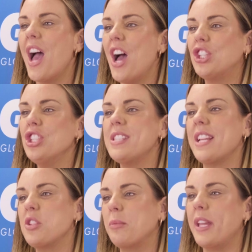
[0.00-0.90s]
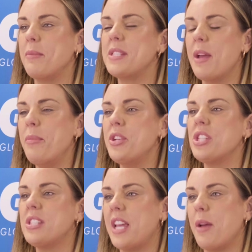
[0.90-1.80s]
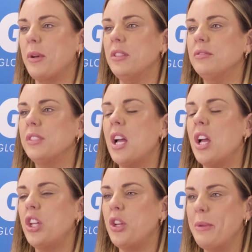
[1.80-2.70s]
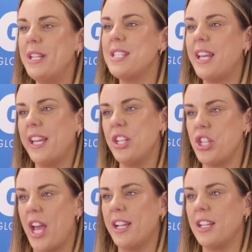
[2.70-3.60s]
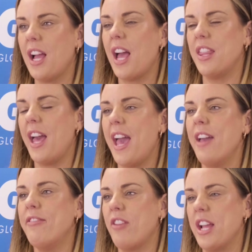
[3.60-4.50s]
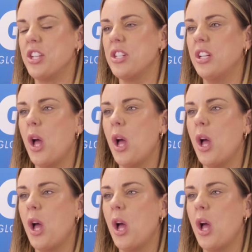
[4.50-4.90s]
A good setup keeps temperatures stable, humidity in check, and the air fresh.